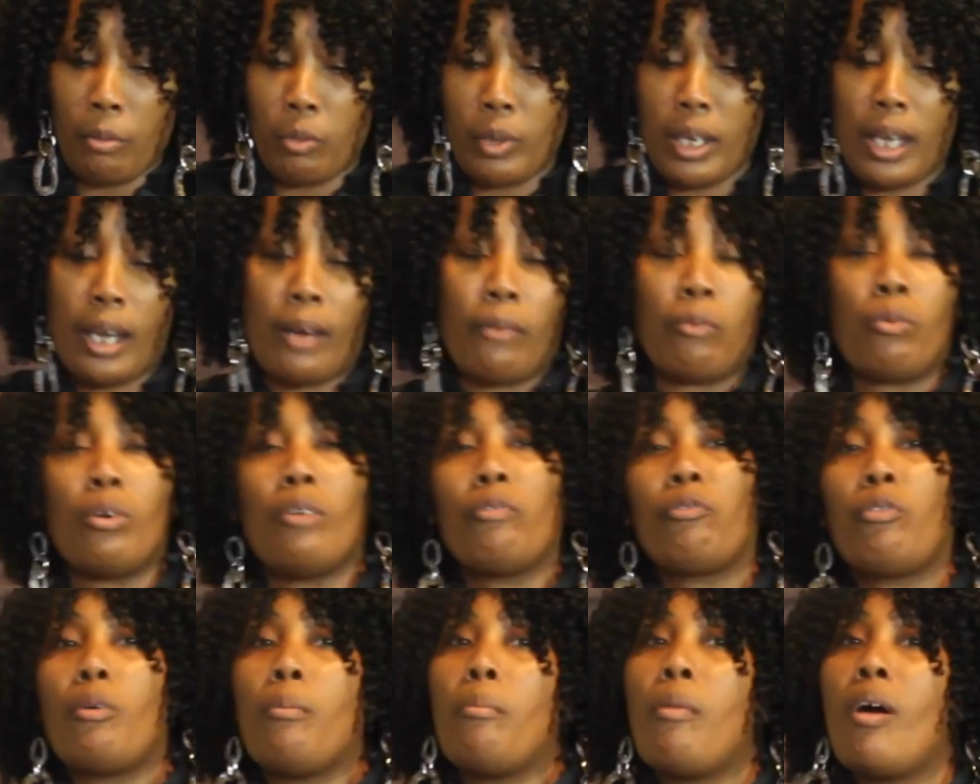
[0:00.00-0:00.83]
We have
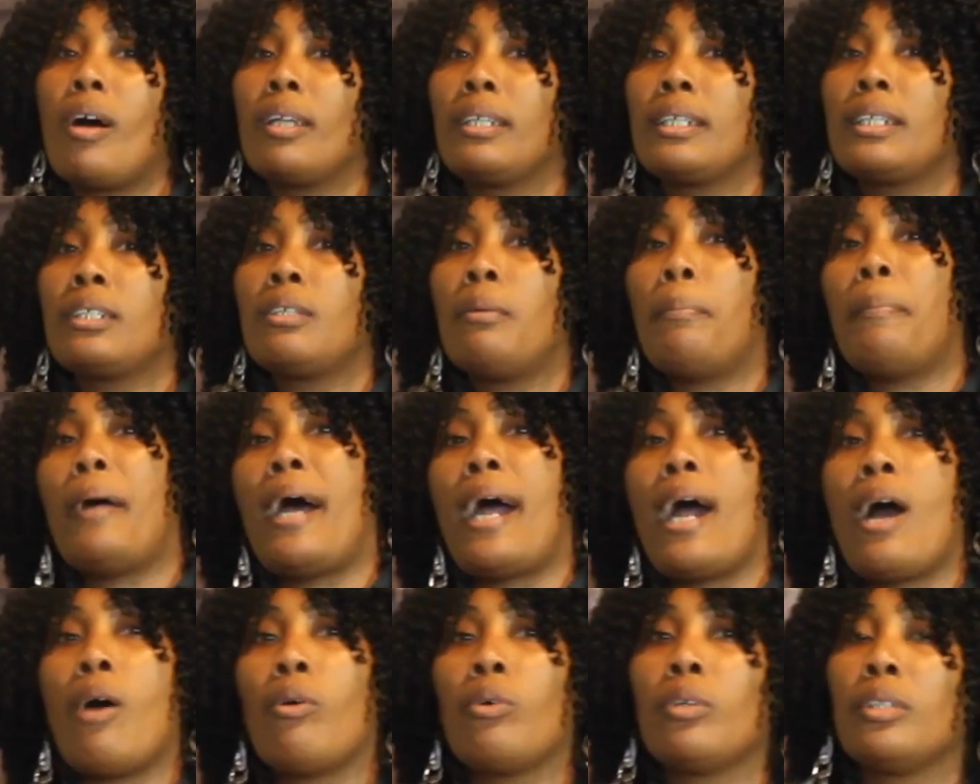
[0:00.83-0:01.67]
one from Marlena
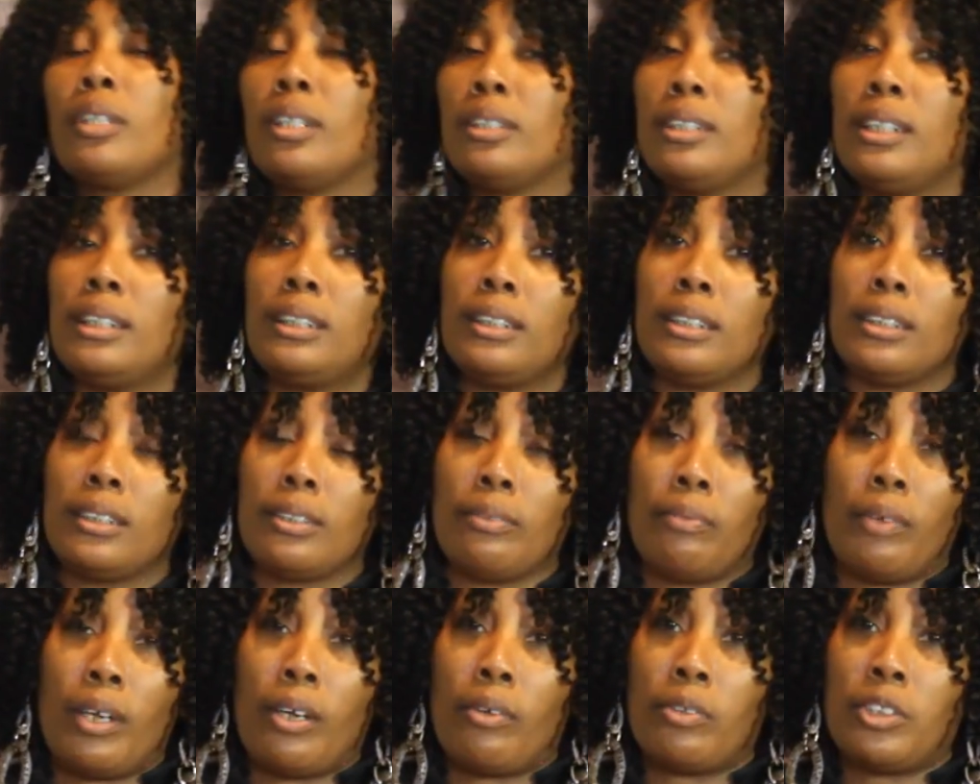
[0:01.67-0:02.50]
Powell. Now, this
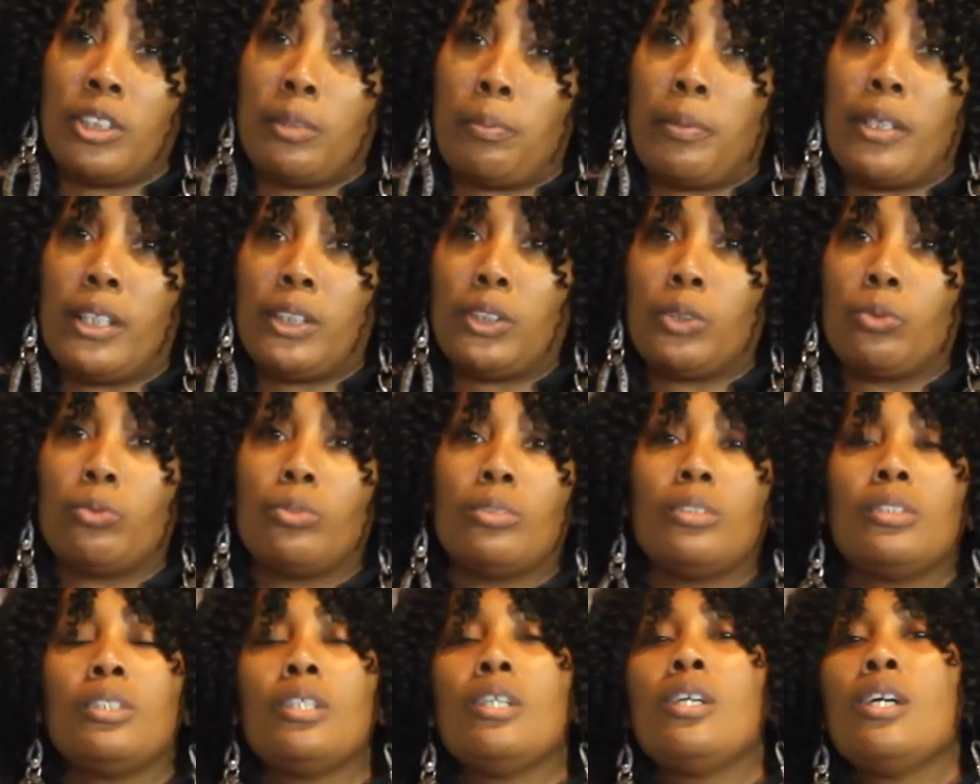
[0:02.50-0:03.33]
is a very special
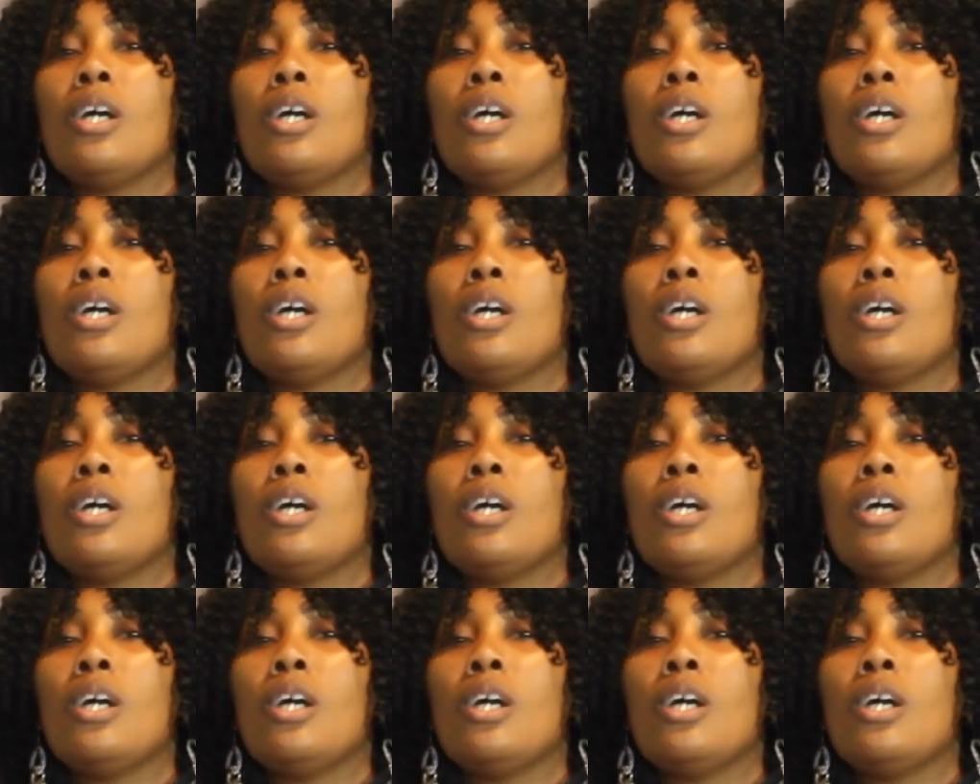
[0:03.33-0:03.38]
one.